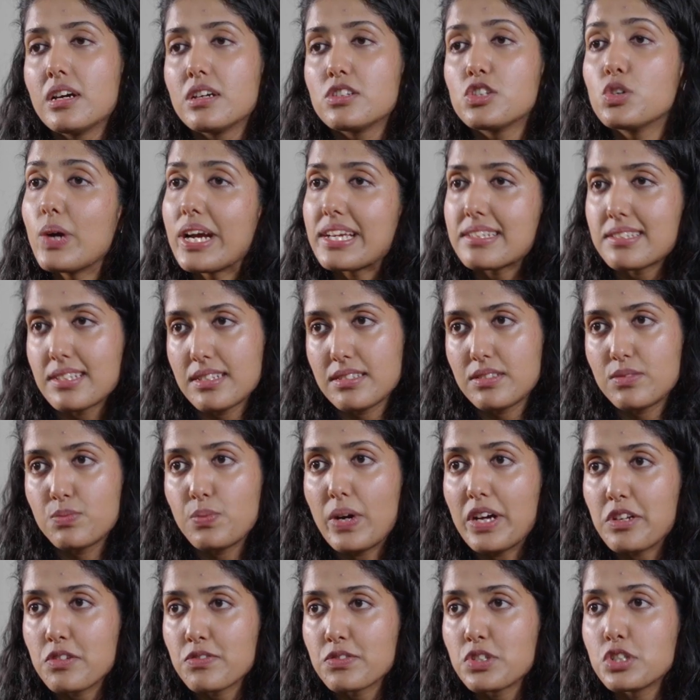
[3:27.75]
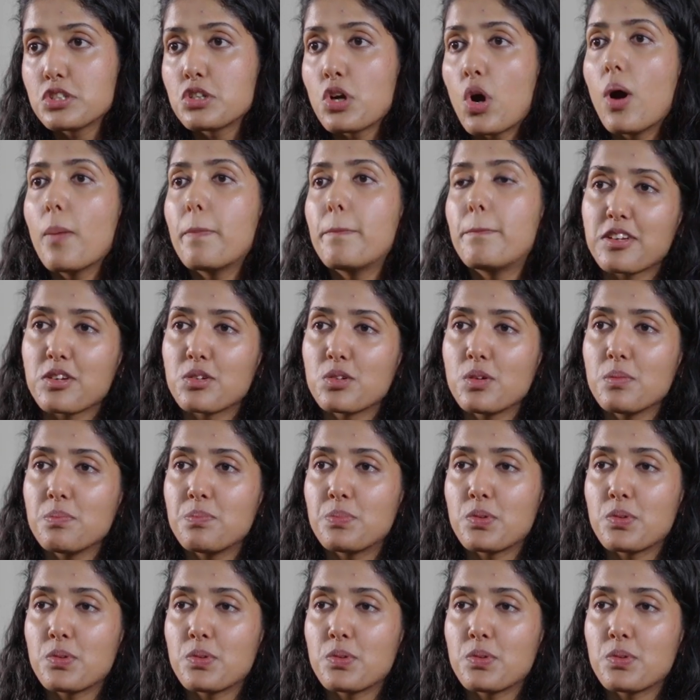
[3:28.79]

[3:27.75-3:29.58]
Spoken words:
UX is one of the top, you know,